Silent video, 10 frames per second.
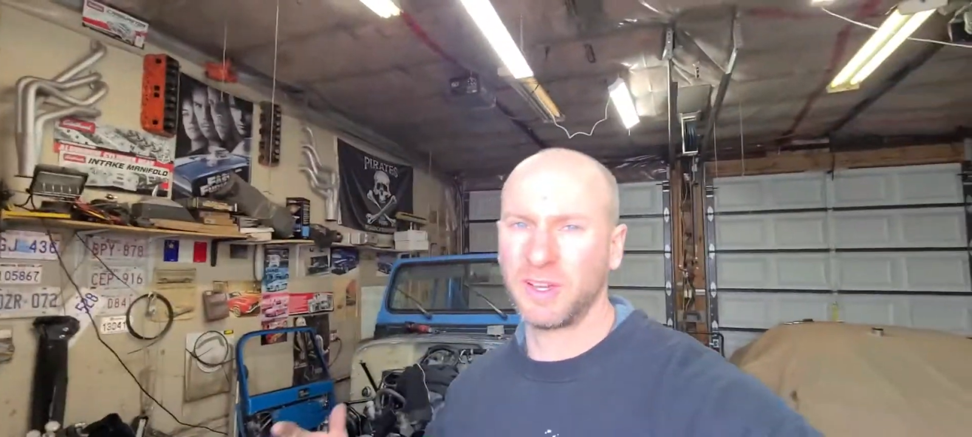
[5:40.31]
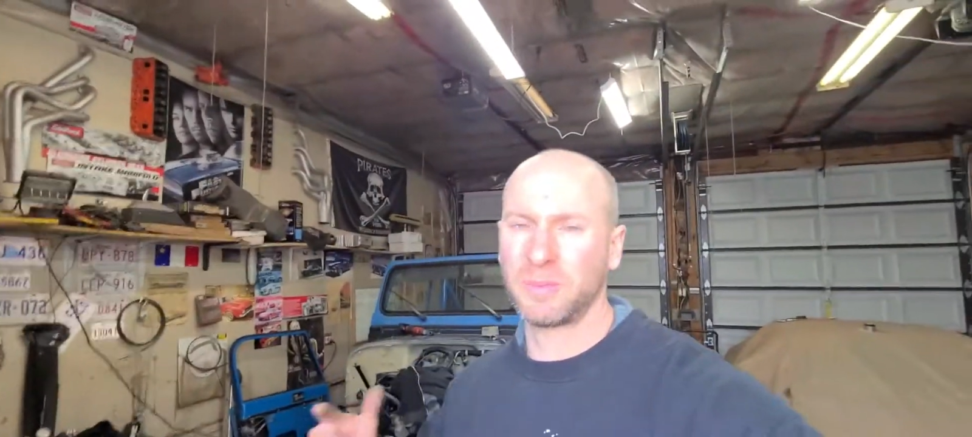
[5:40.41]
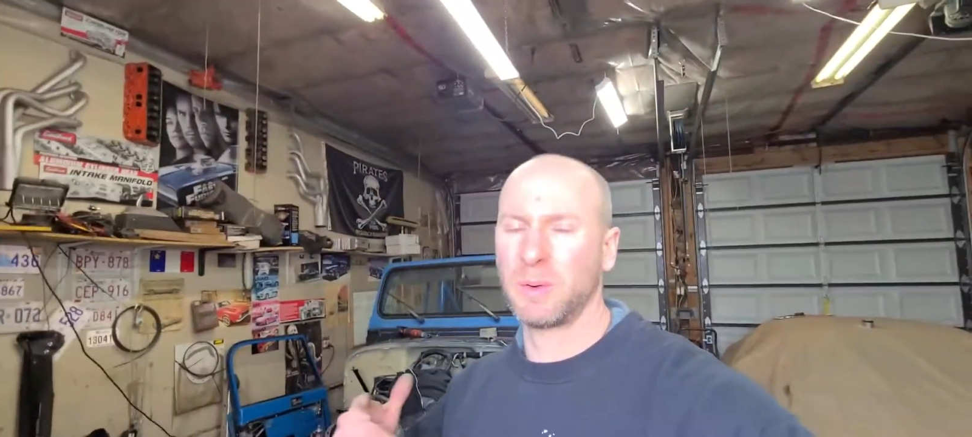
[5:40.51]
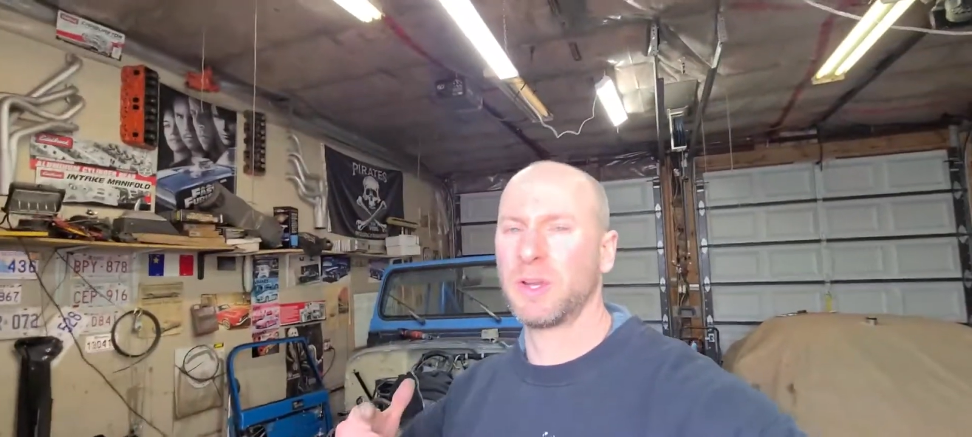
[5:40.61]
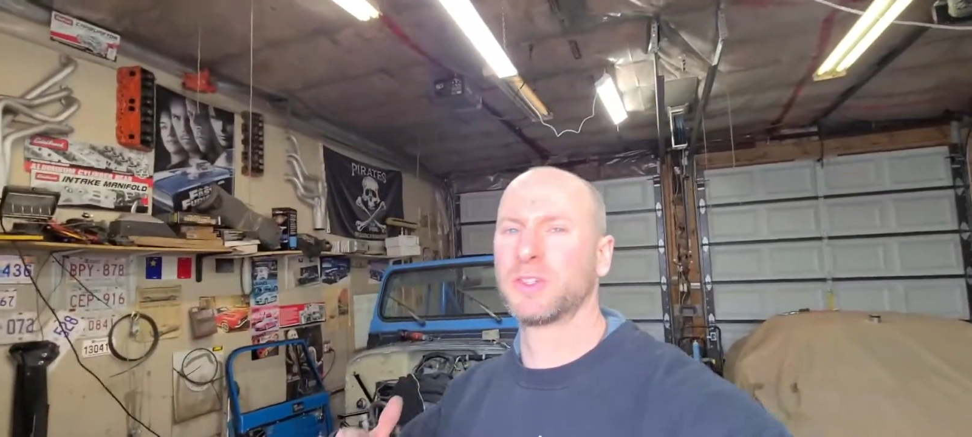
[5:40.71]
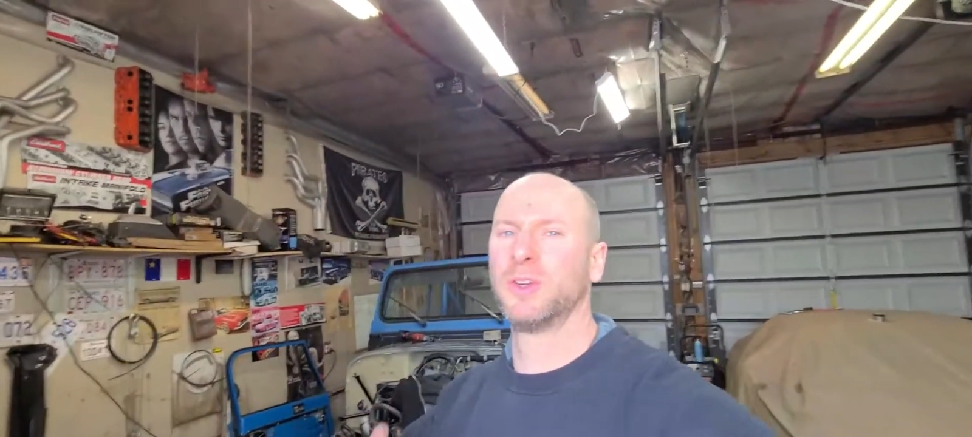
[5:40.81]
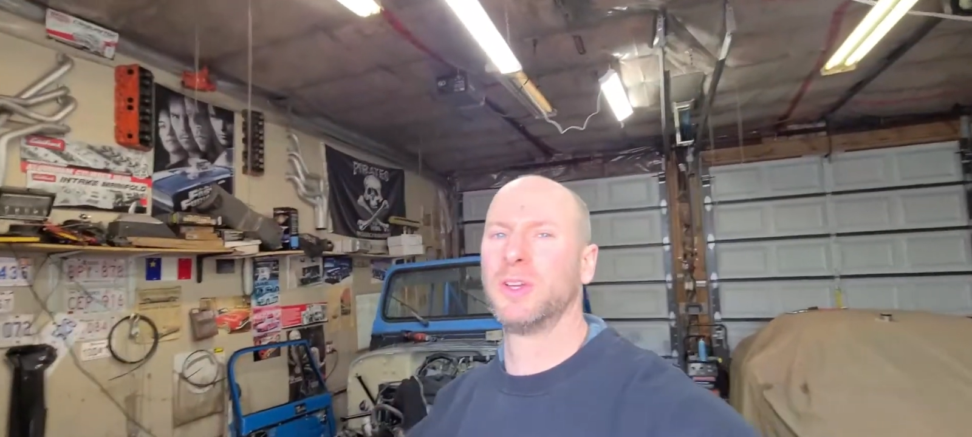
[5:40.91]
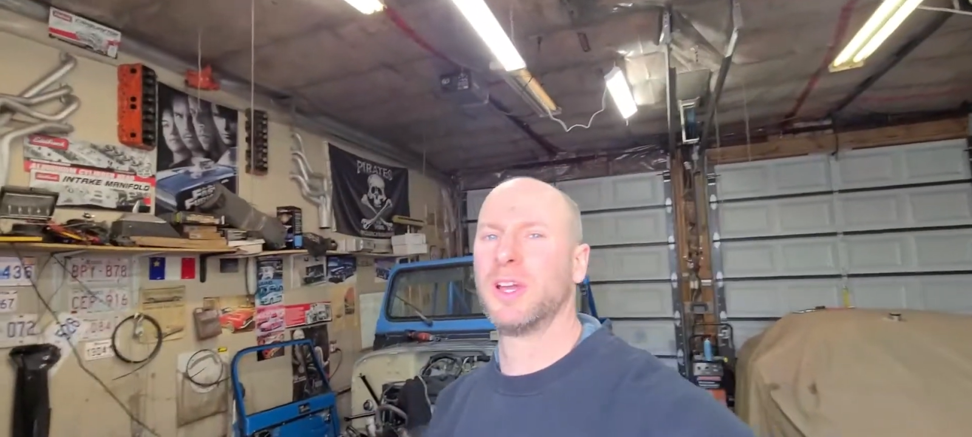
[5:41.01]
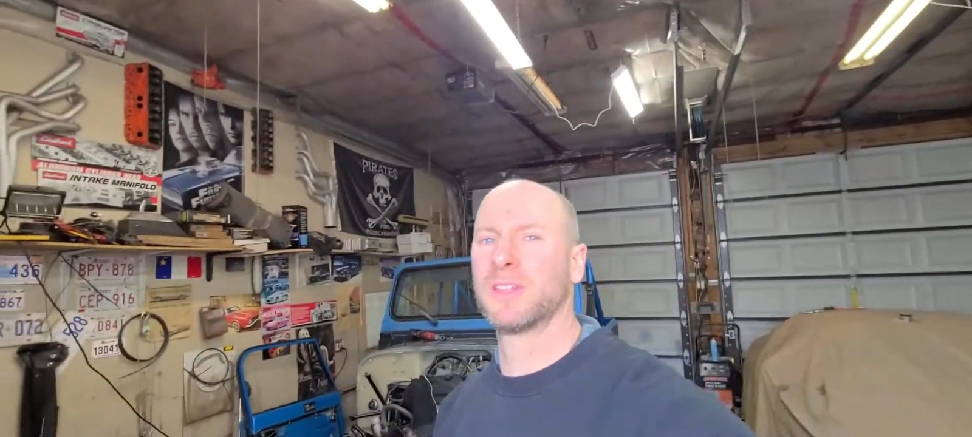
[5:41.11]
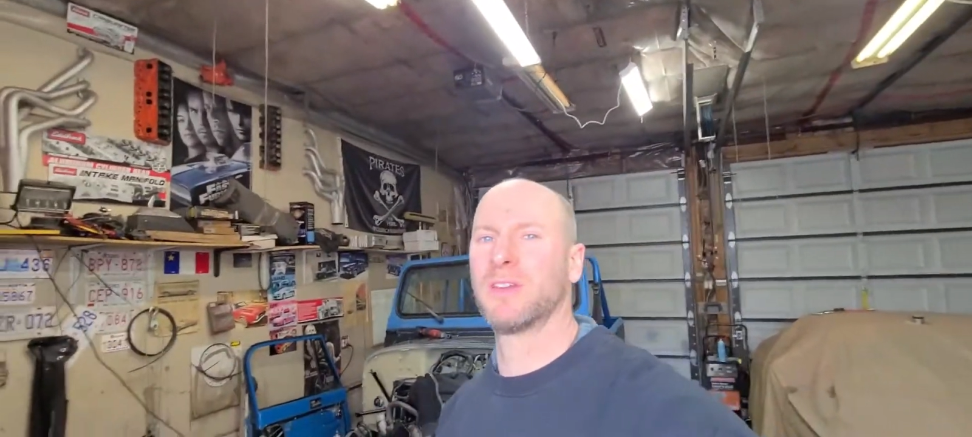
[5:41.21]
but I want to show you
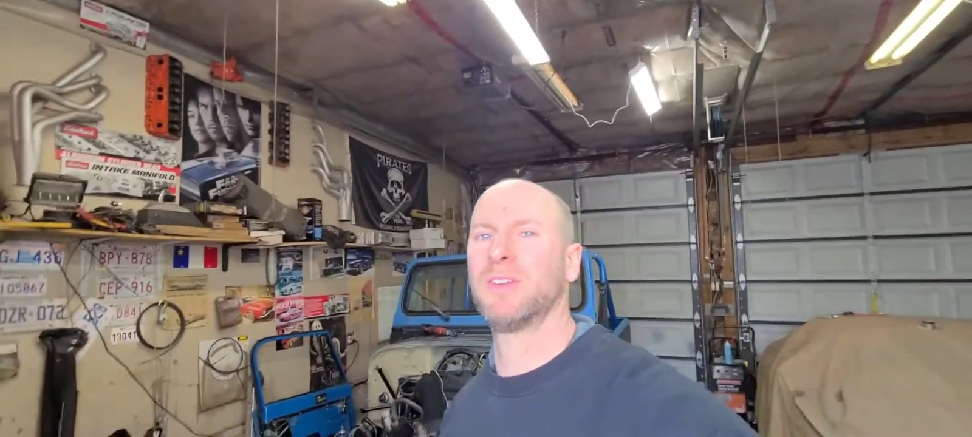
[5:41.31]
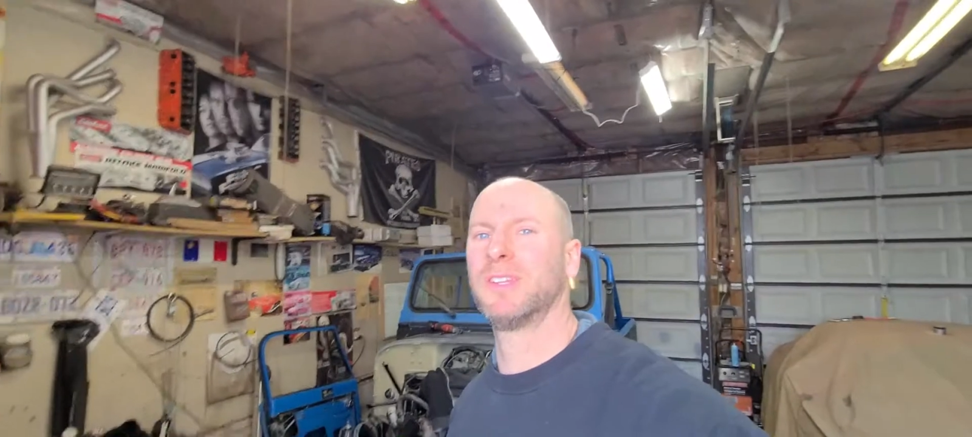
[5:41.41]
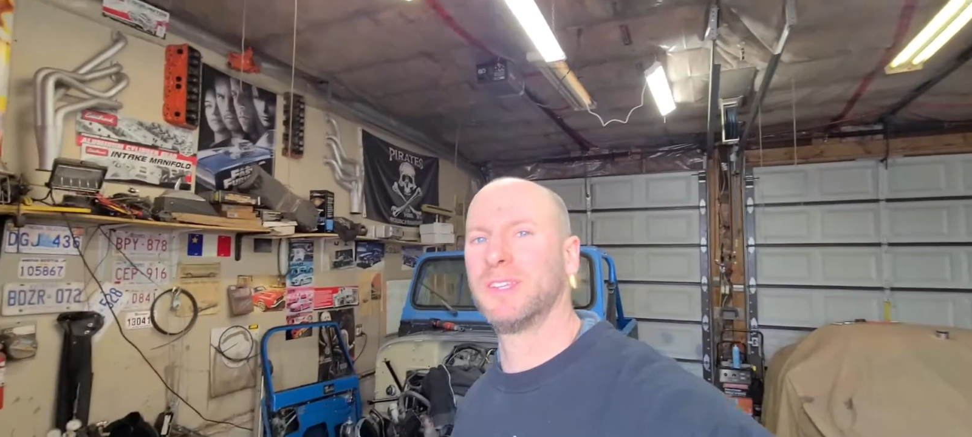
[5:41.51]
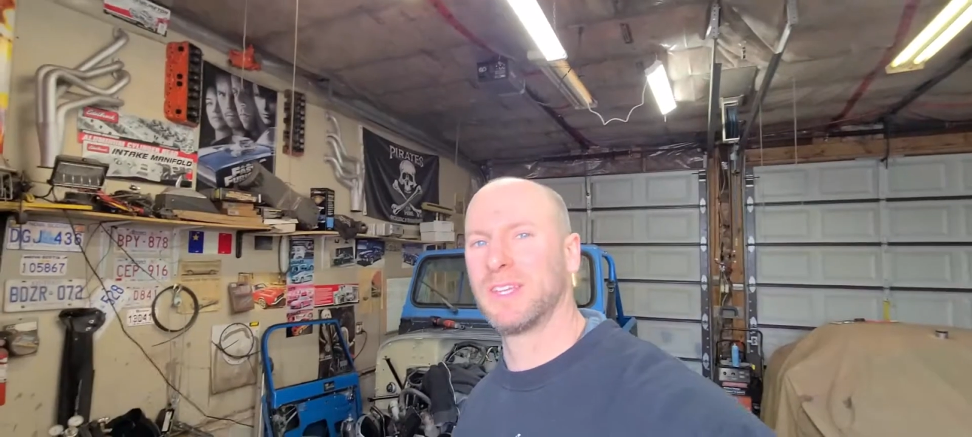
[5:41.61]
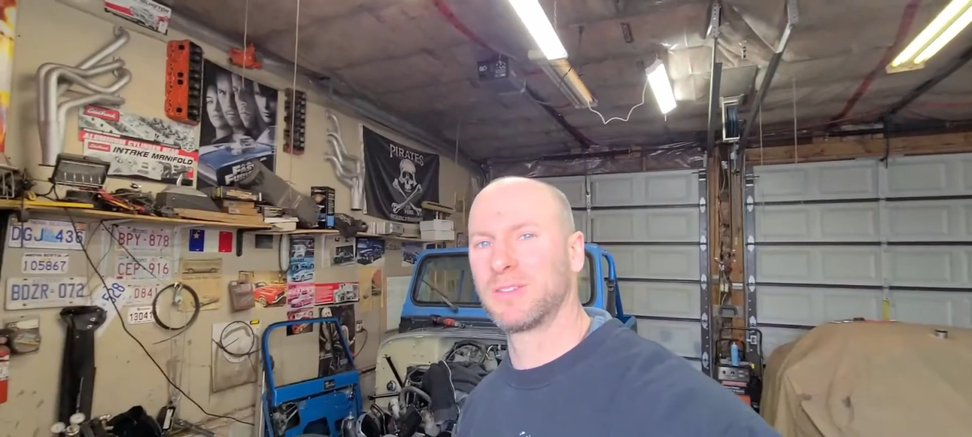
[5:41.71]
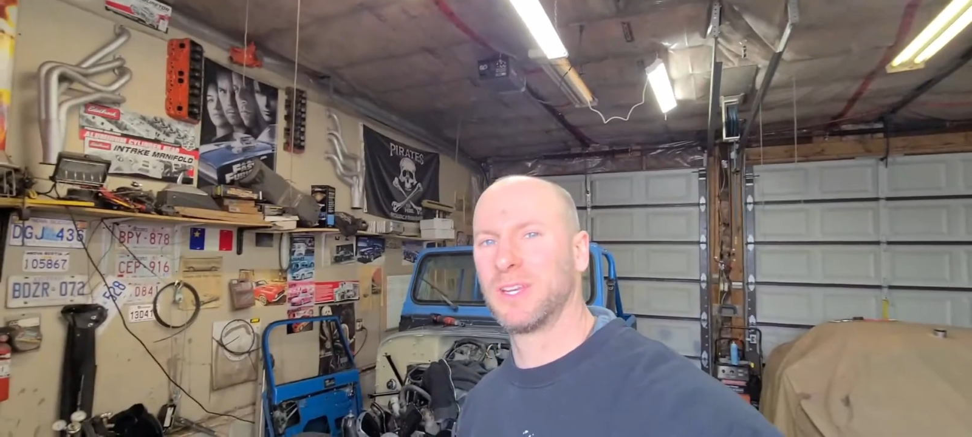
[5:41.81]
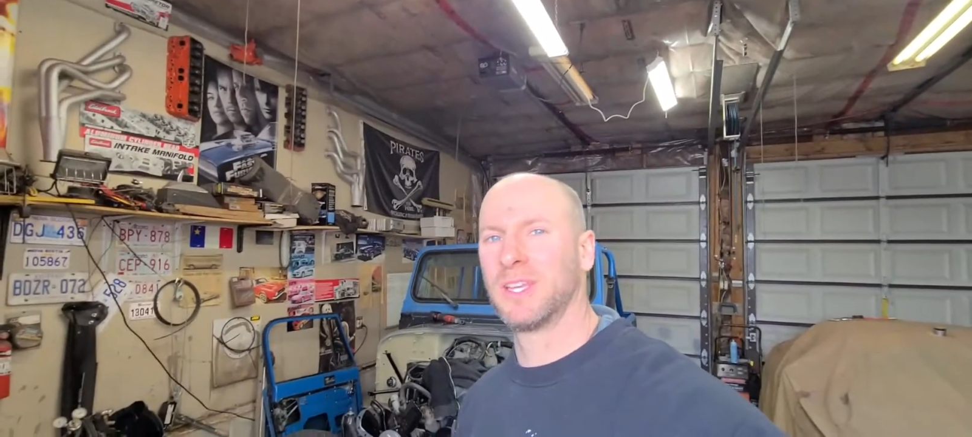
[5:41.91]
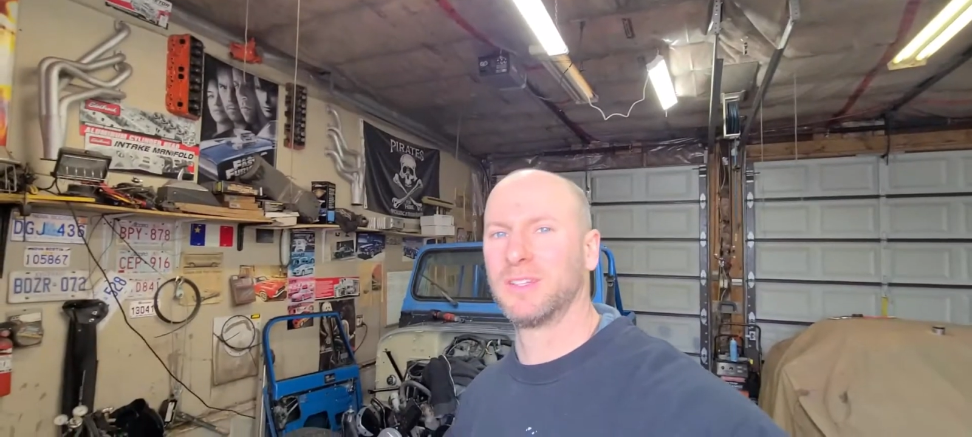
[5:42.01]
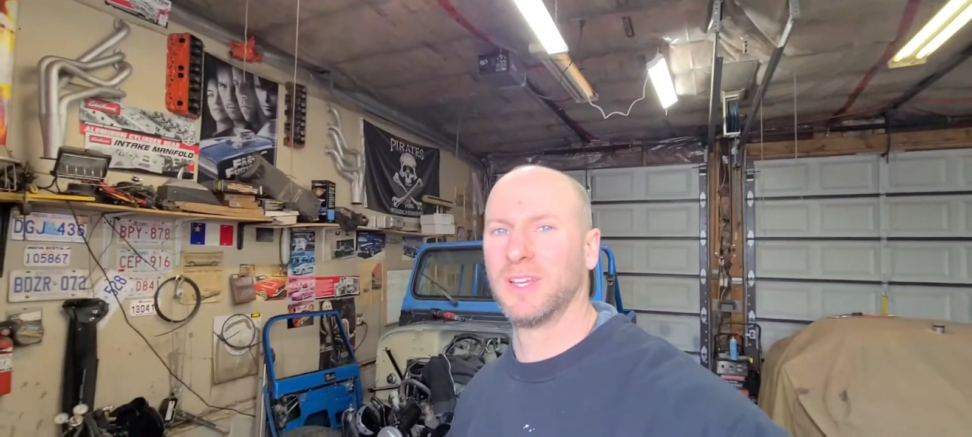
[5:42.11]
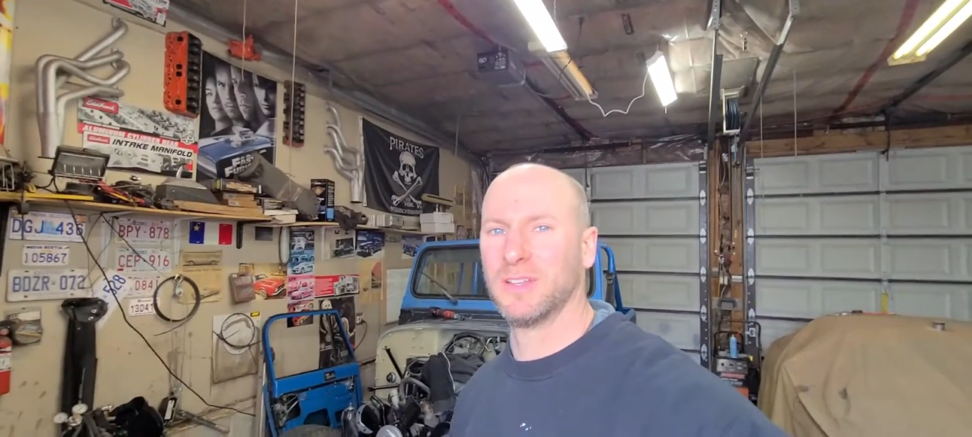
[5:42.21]
guys everything that's going to
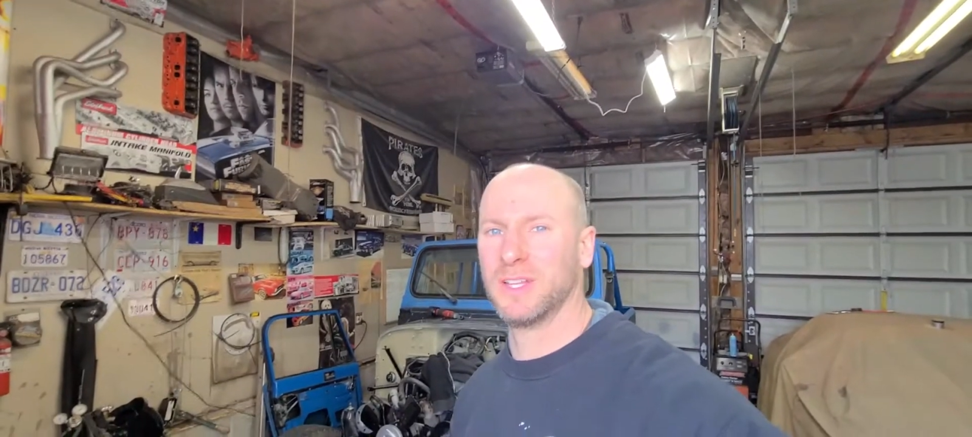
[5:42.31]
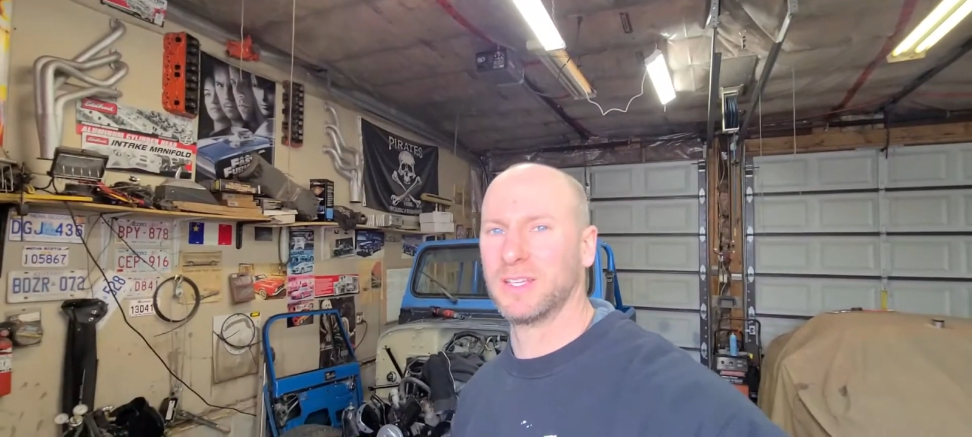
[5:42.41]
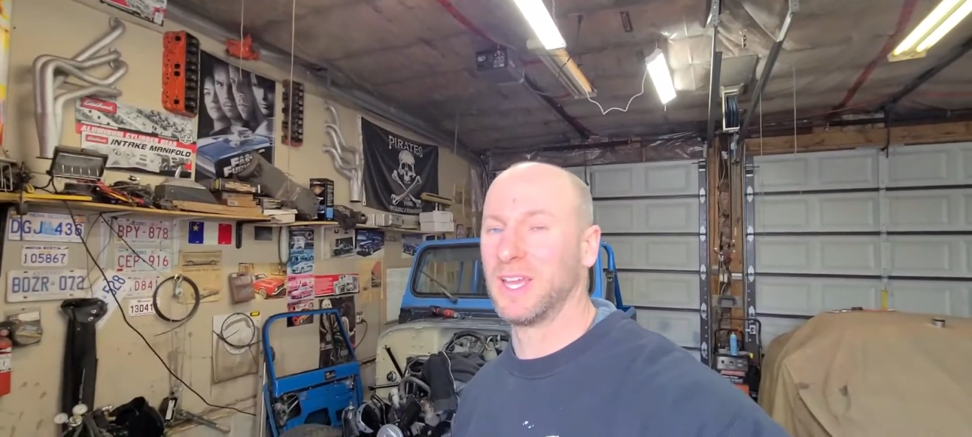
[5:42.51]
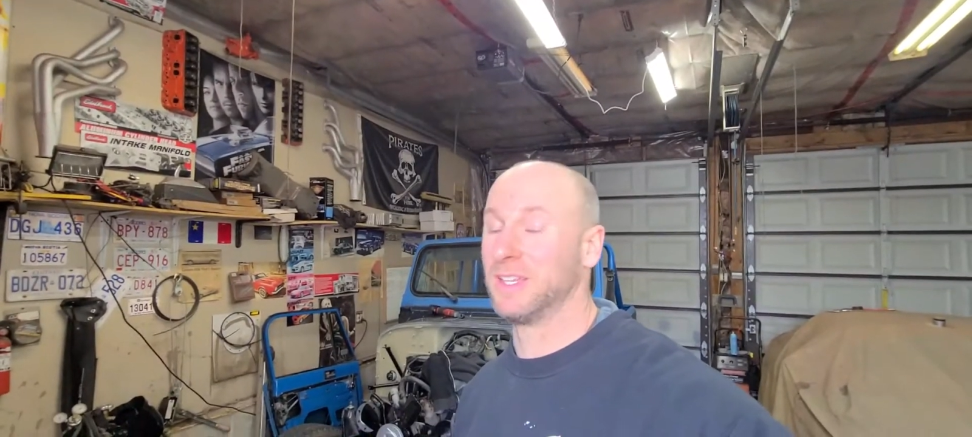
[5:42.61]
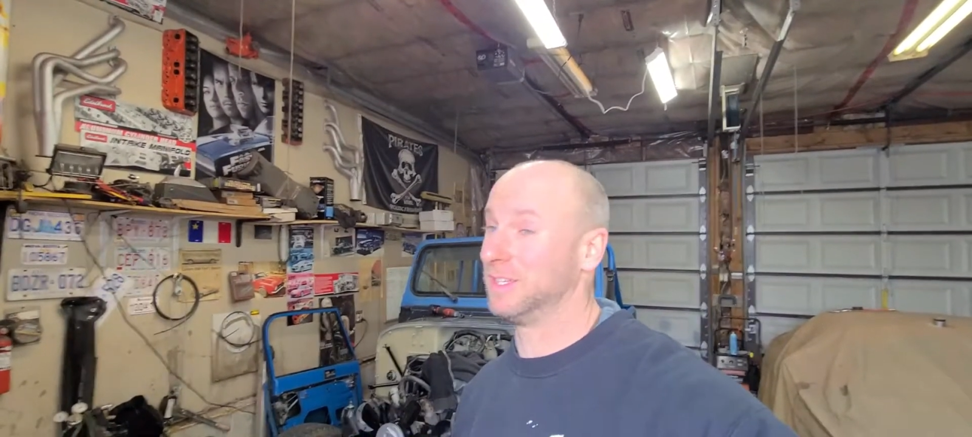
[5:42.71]
get done like that.